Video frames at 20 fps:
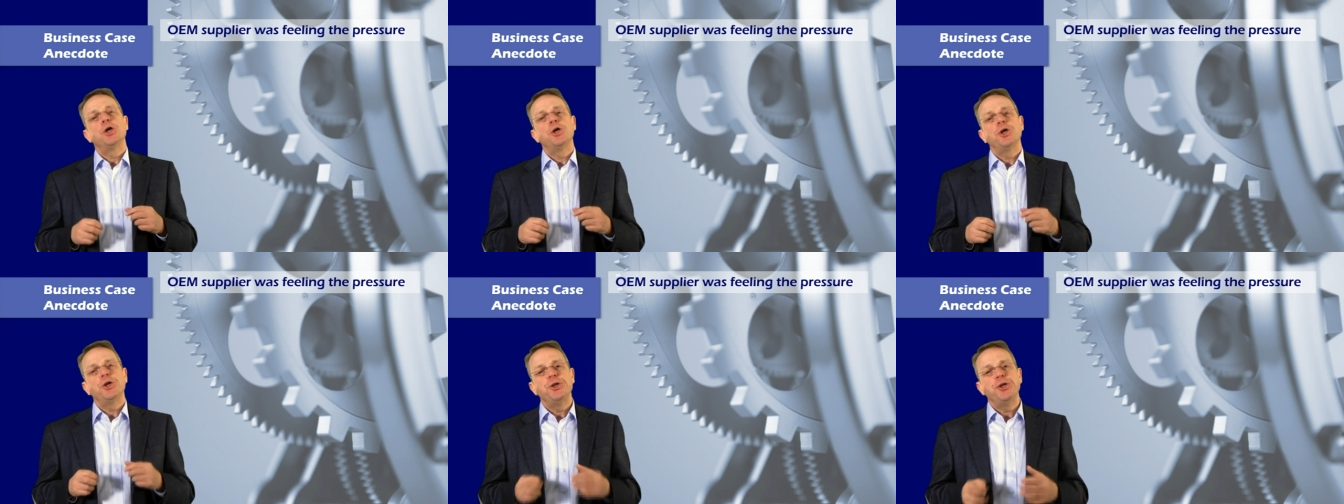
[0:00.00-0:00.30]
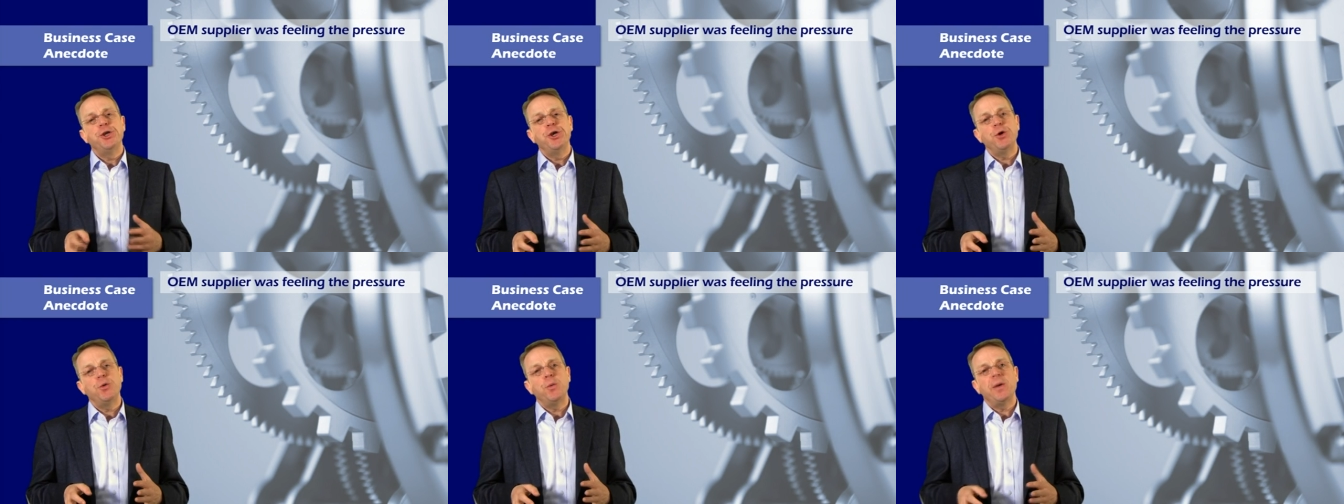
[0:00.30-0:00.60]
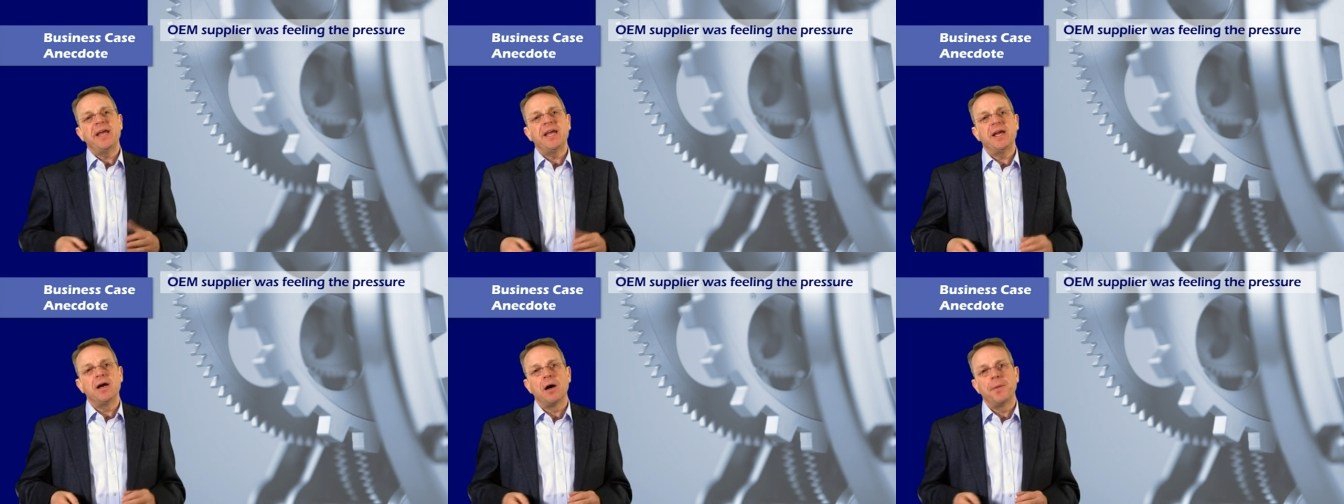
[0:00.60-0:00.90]
New
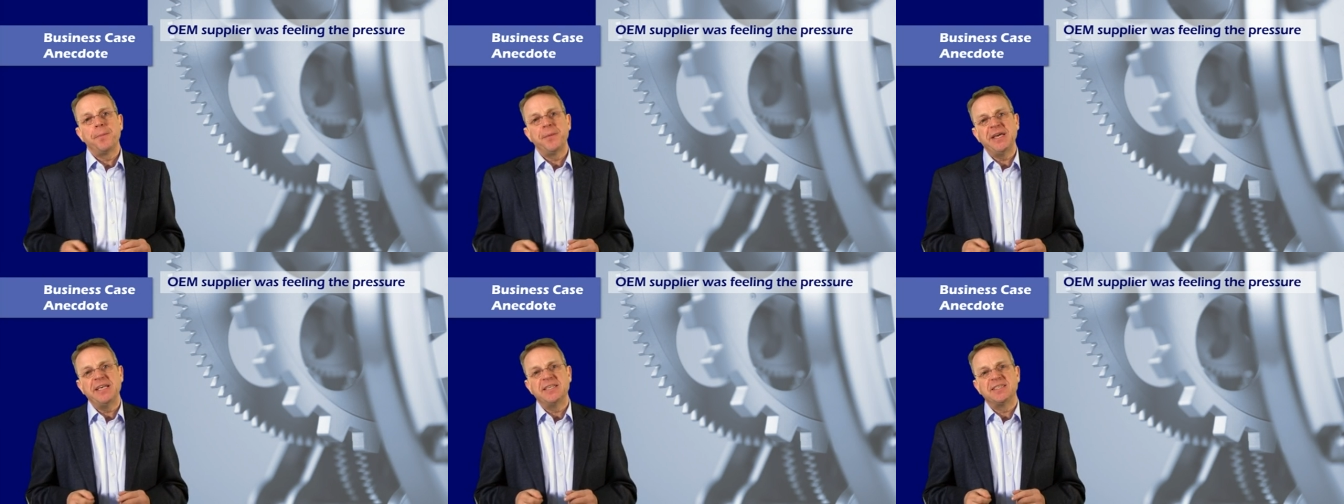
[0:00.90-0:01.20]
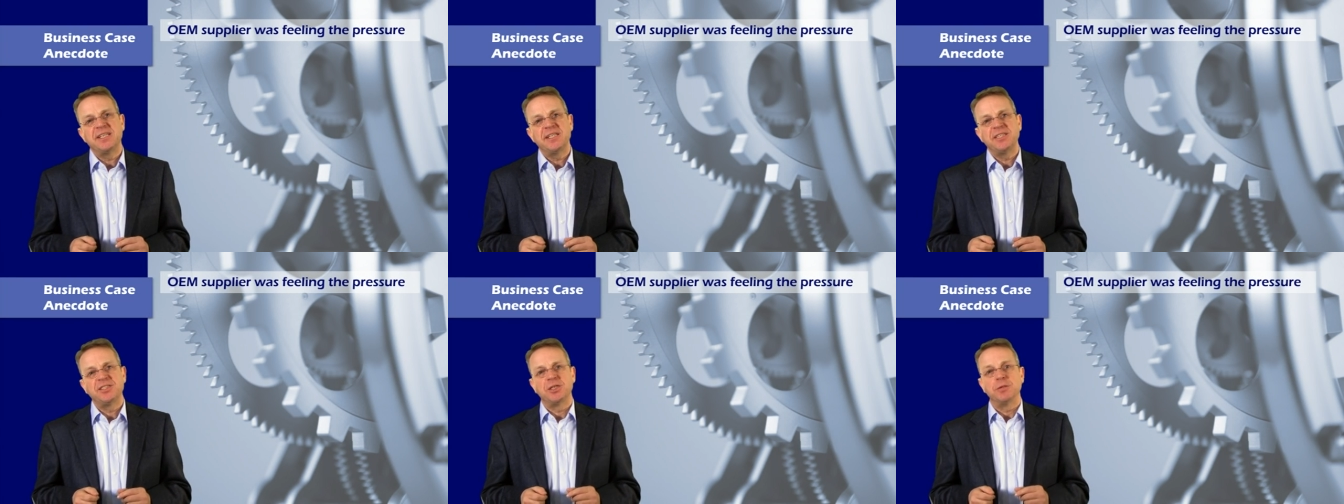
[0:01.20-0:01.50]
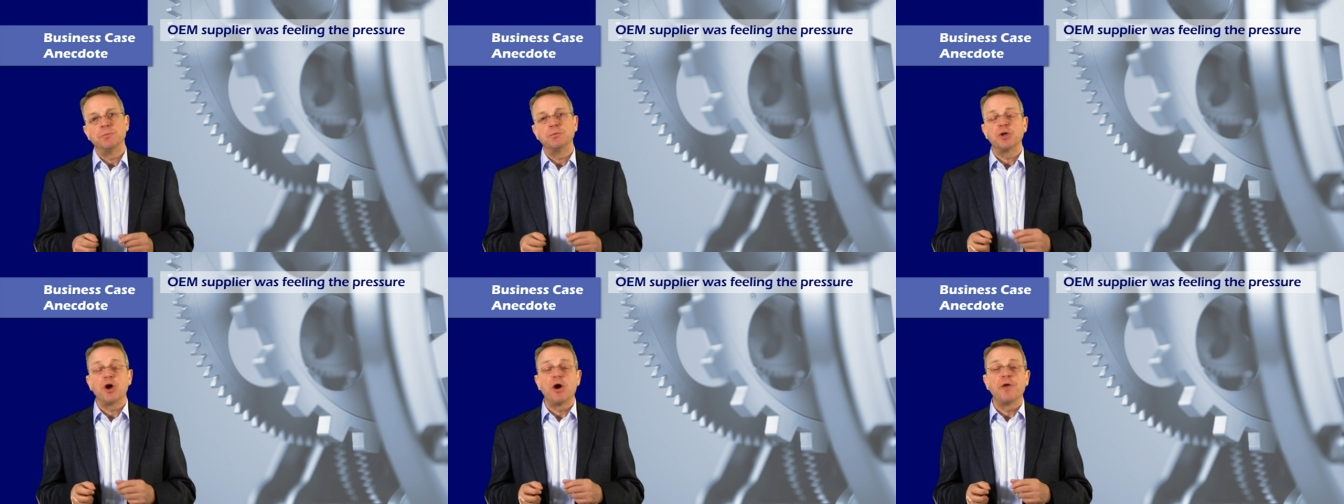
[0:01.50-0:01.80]
ERP
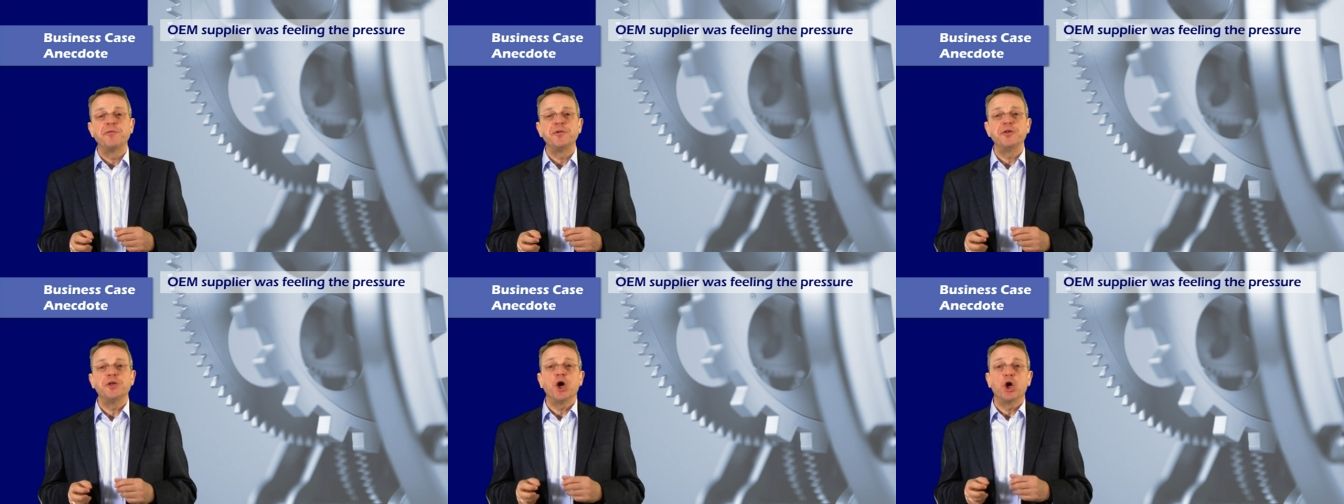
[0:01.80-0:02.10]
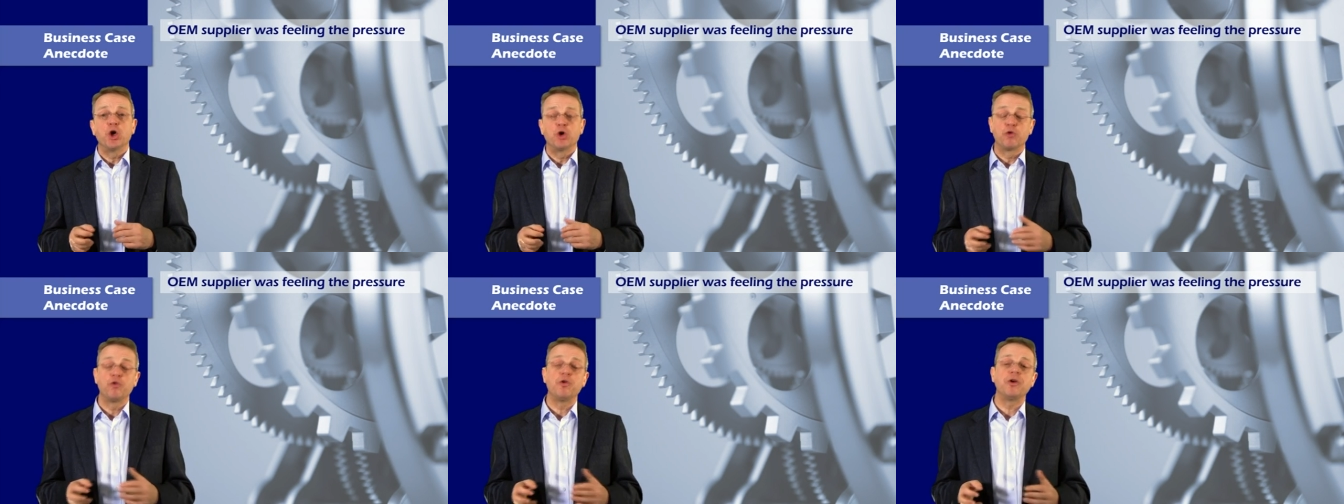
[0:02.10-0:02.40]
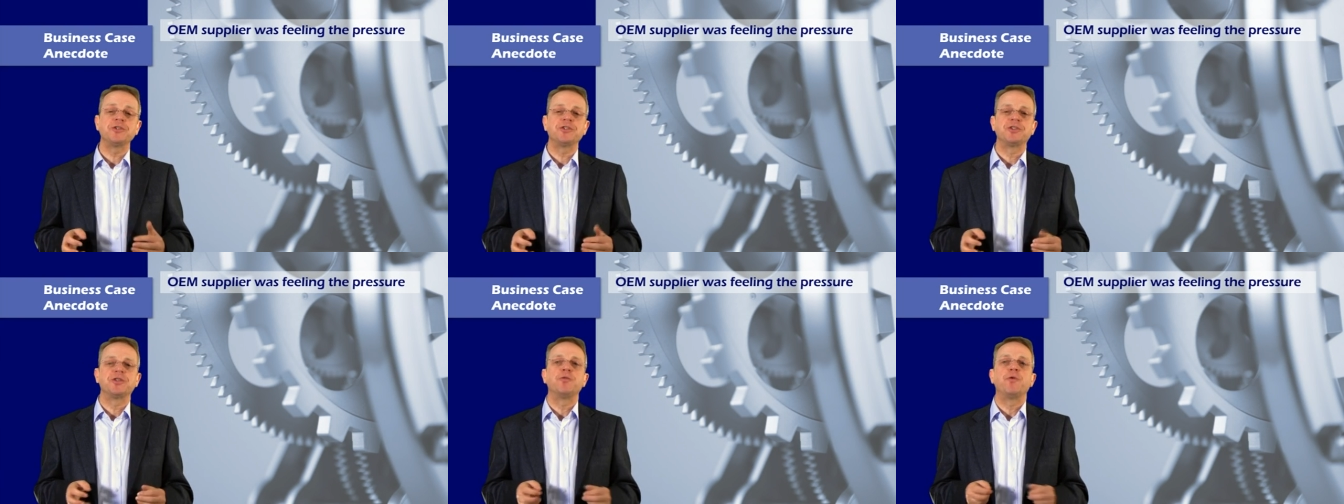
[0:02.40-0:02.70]
systems offered
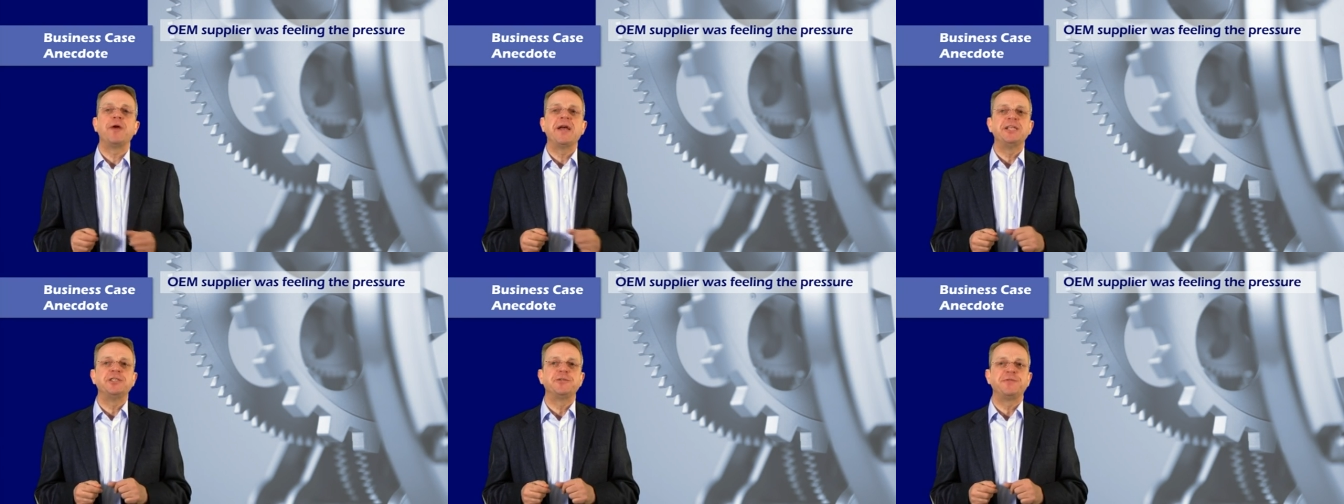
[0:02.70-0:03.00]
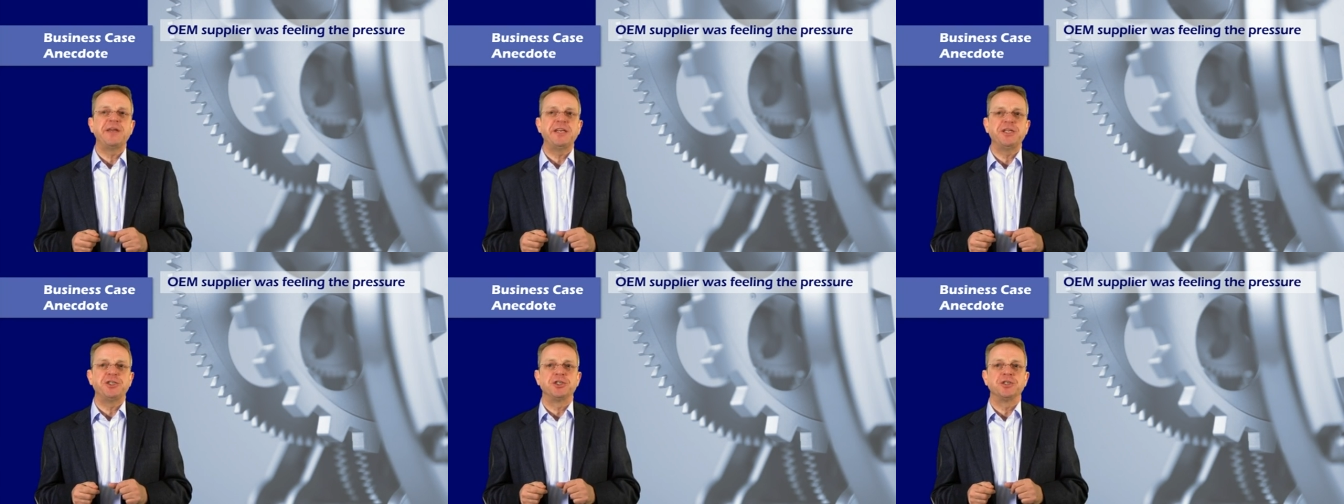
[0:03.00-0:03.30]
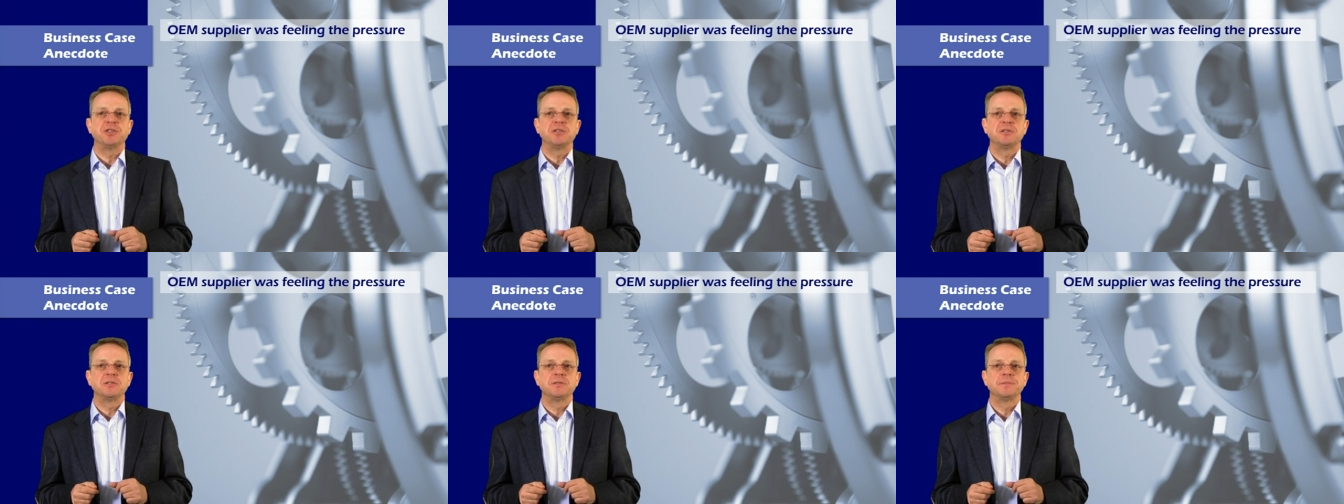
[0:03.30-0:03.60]
across-the-range
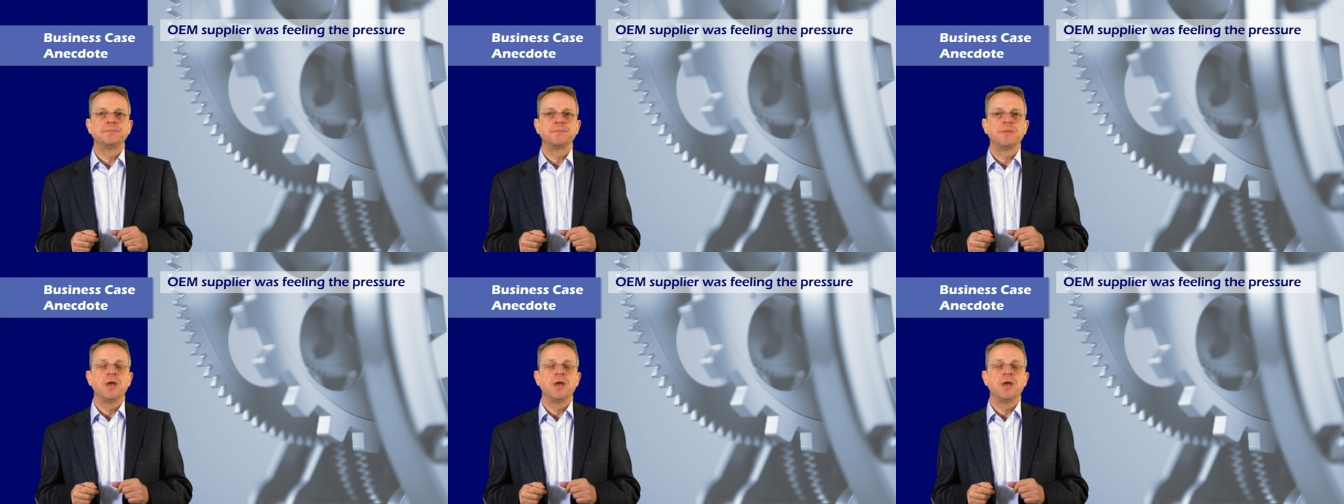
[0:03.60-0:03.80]
features,